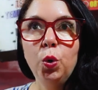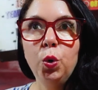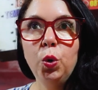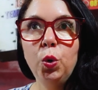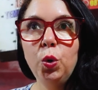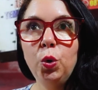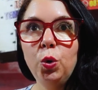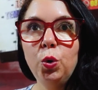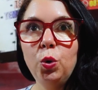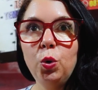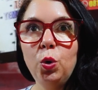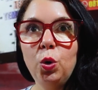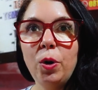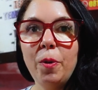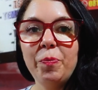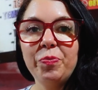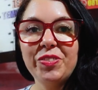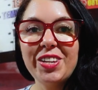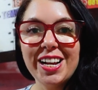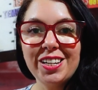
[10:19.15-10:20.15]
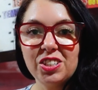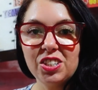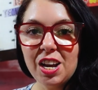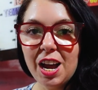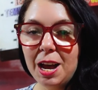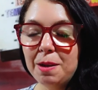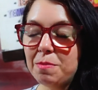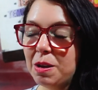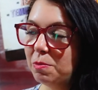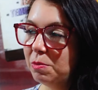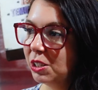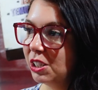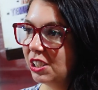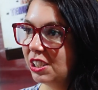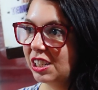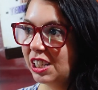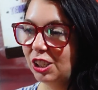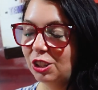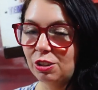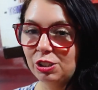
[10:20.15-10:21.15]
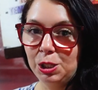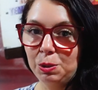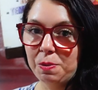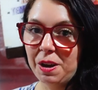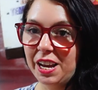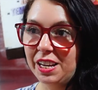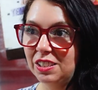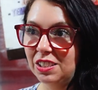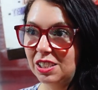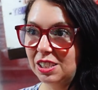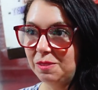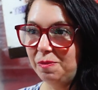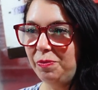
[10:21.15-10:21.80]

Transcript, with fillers: Woo. Next time I'm going to say no spice.